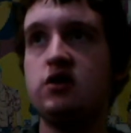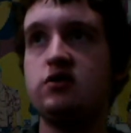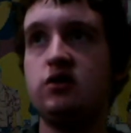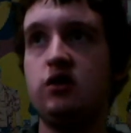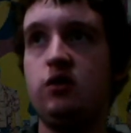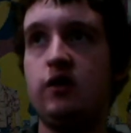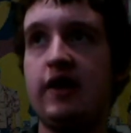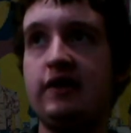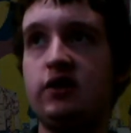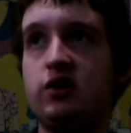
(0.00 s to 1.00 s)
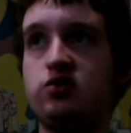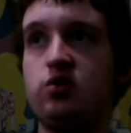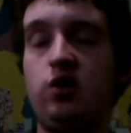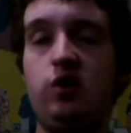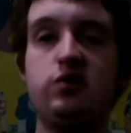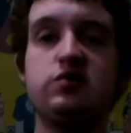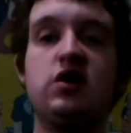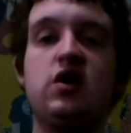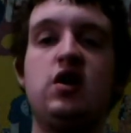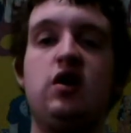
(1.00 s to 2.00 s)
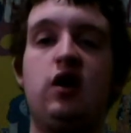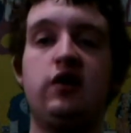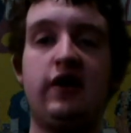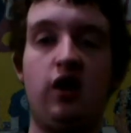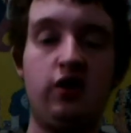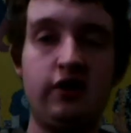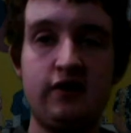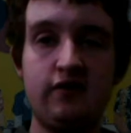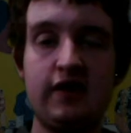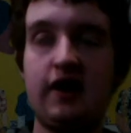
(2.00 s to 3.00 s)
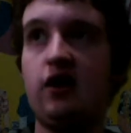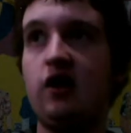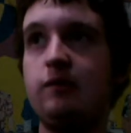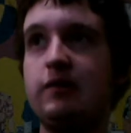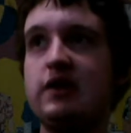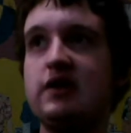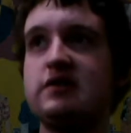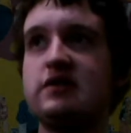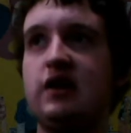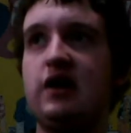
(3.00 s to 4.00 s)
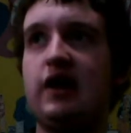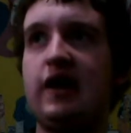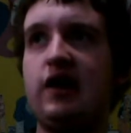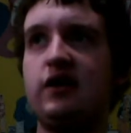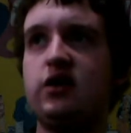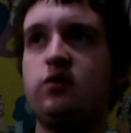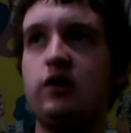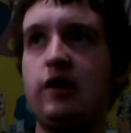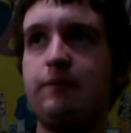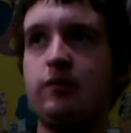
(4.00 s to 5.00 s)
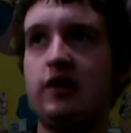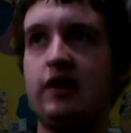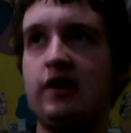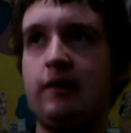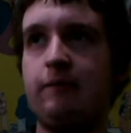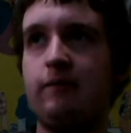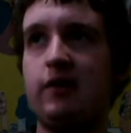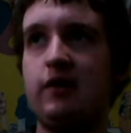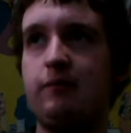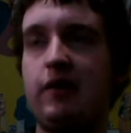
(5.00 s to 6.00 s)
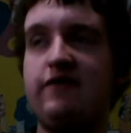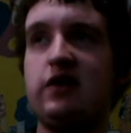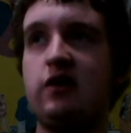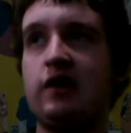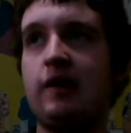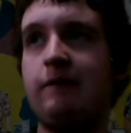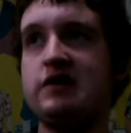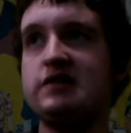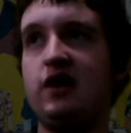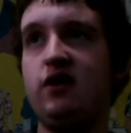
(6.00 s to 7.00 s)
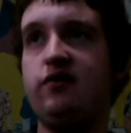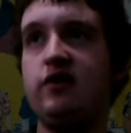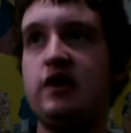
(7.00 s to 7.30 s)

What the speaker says: So, and the controls aren't even that hard, because I got the grip and by figuring out myself.